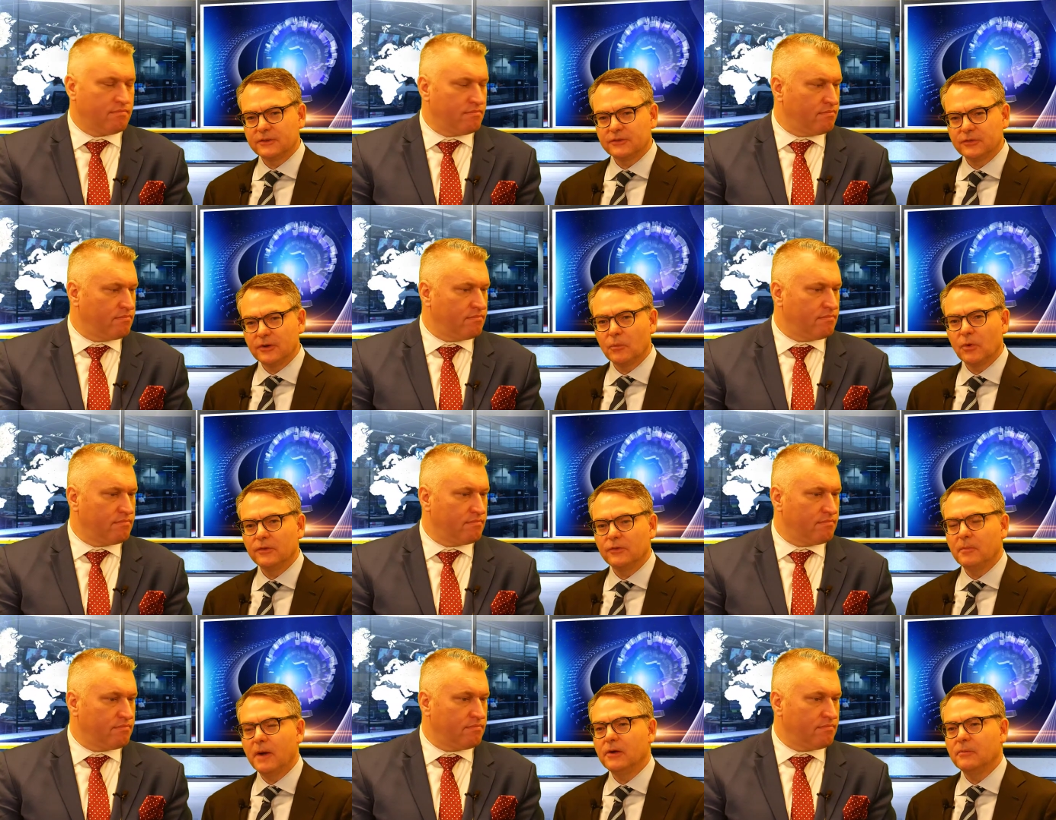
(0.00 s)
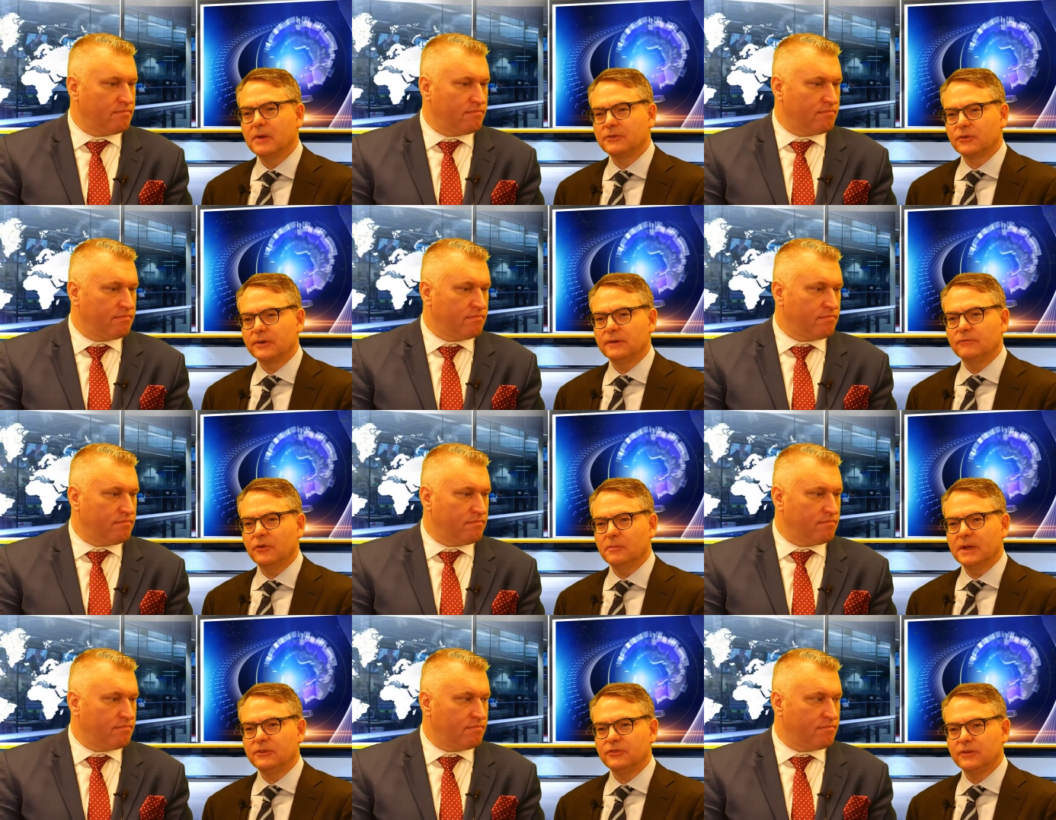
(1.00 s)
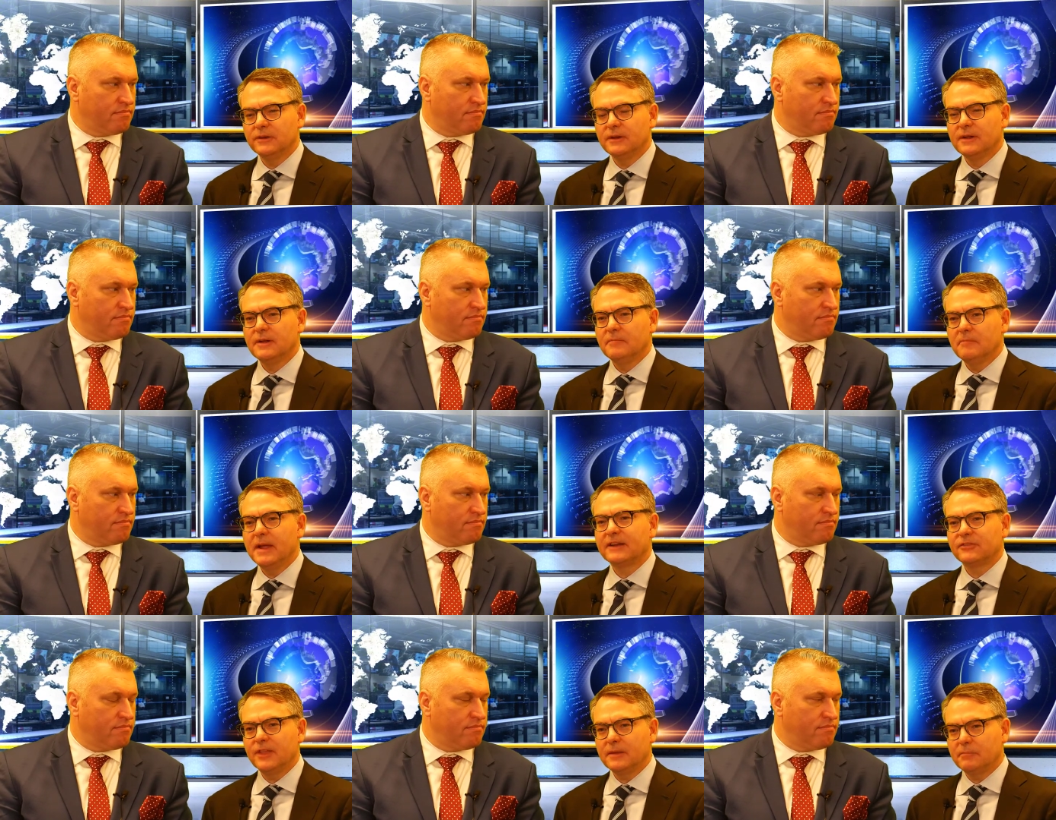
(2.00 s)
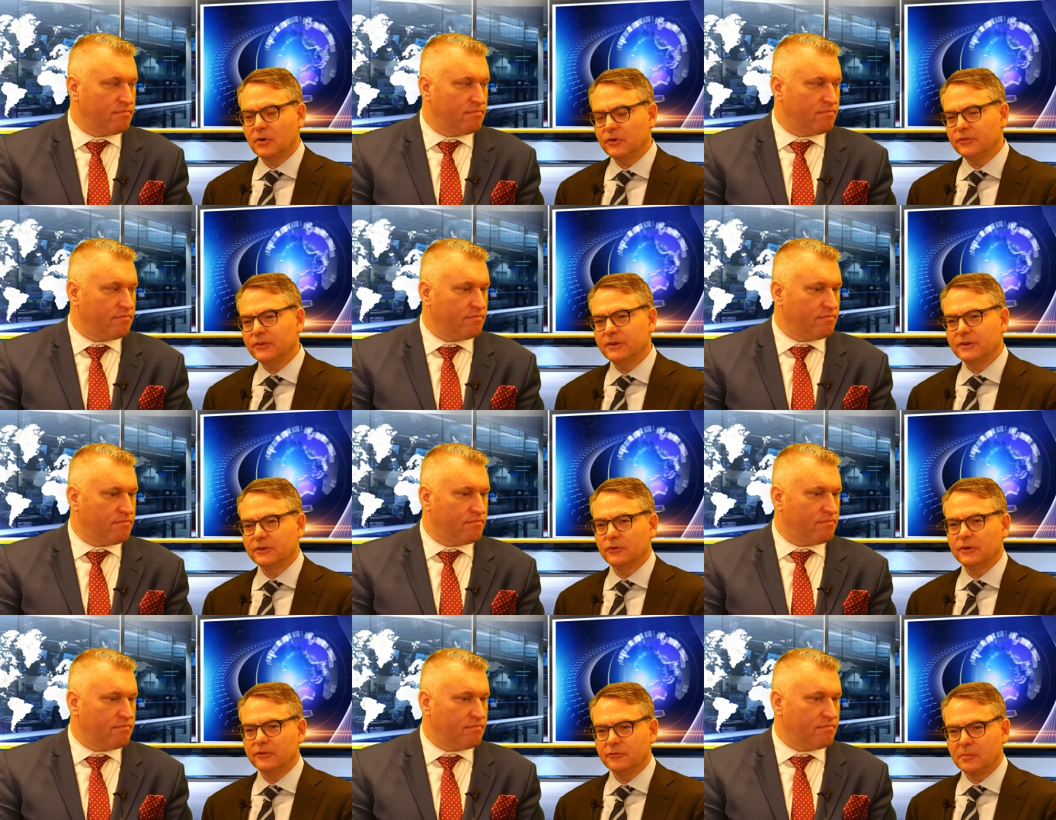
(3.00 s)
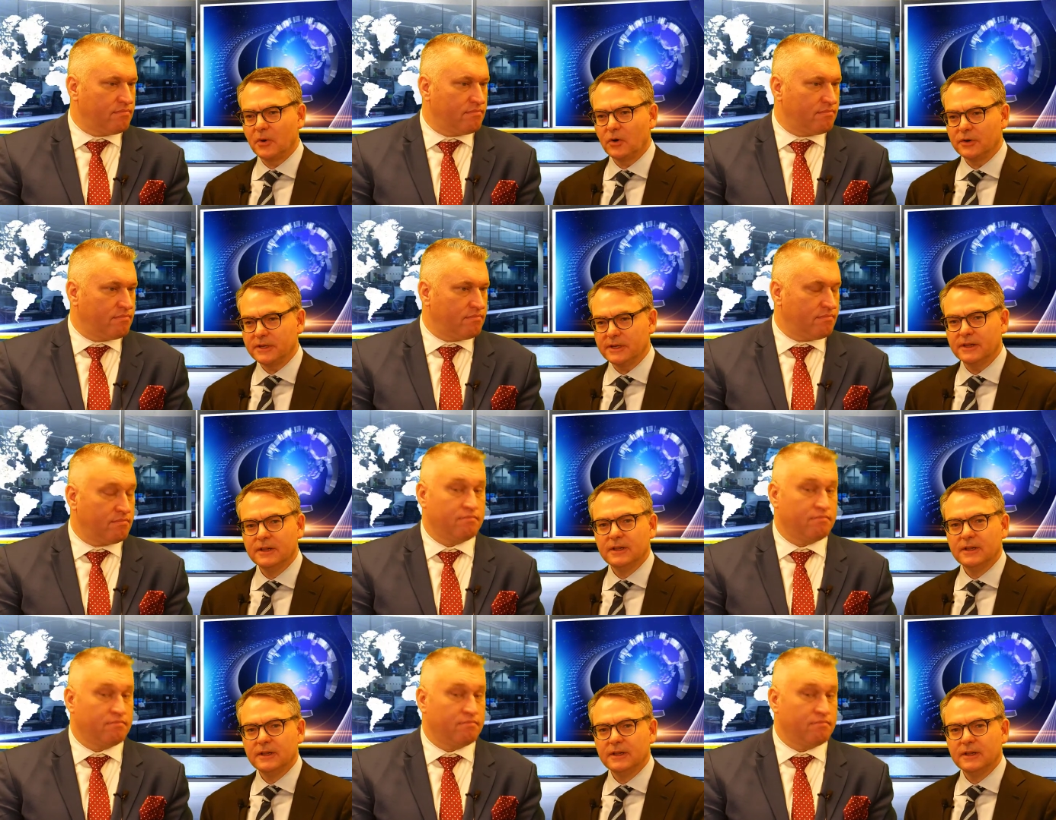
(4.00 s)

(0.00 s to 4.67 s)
Speaker 1: to someone's biometric information makes that person an aggrieved party.